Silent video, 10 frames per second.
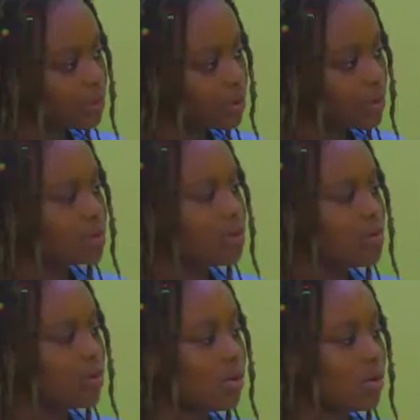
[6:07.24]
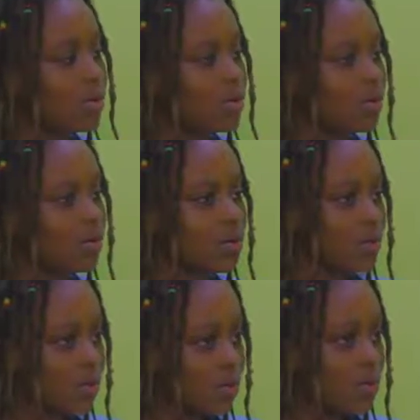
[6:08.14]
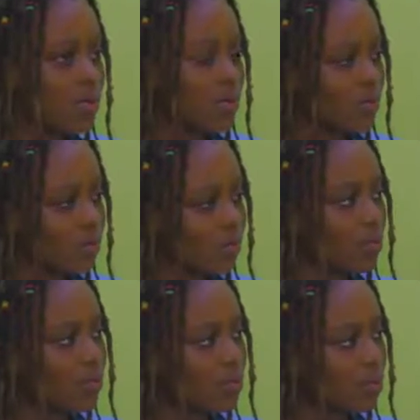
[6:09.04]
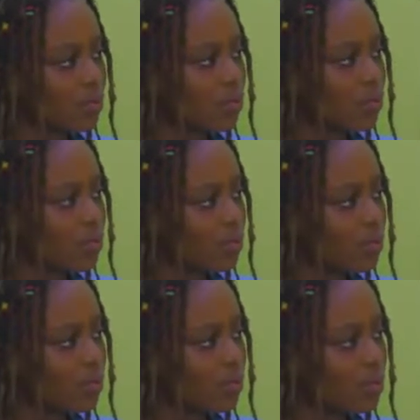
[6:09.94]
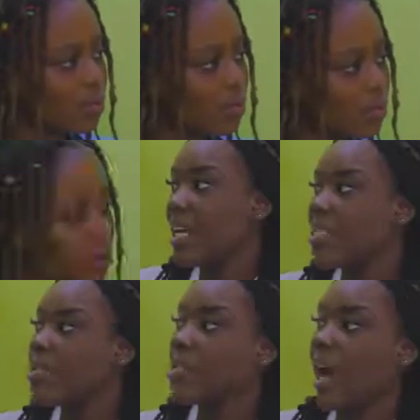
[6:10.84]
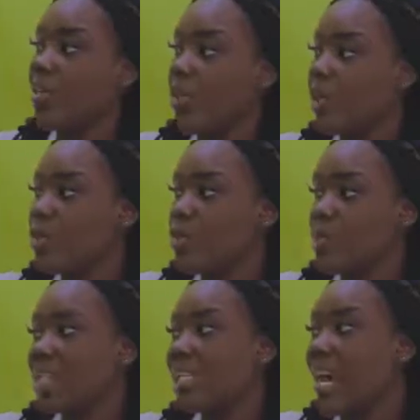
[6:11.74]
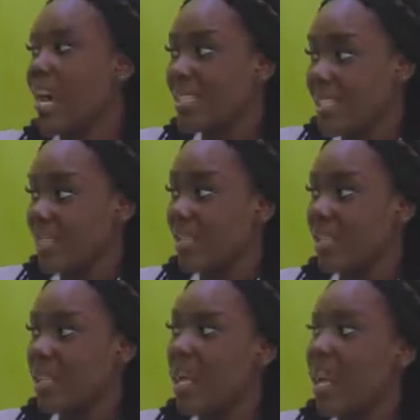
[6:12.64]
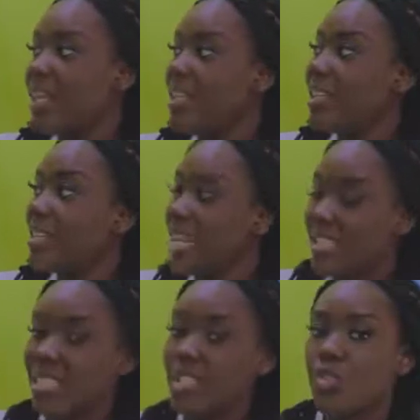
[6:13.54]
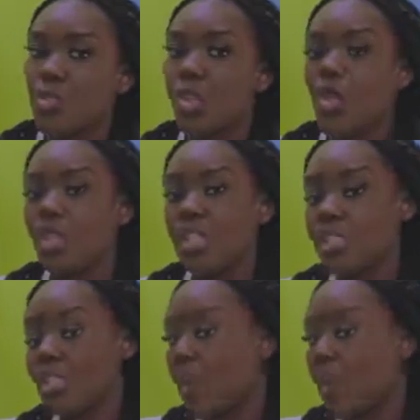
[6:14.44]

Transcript: they feed on them, and then it gives them more byproducts that are produced, which is the acid. And these acids is what causes the